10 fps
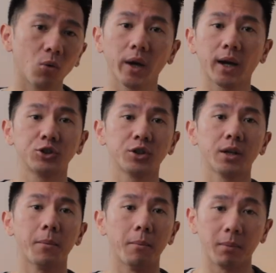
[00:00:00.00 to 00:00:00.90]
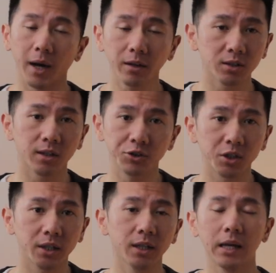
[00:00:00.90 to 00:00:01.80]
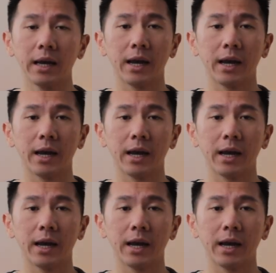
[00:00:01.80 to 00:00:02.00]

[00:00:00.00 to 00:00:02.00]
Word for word: where I share my design journey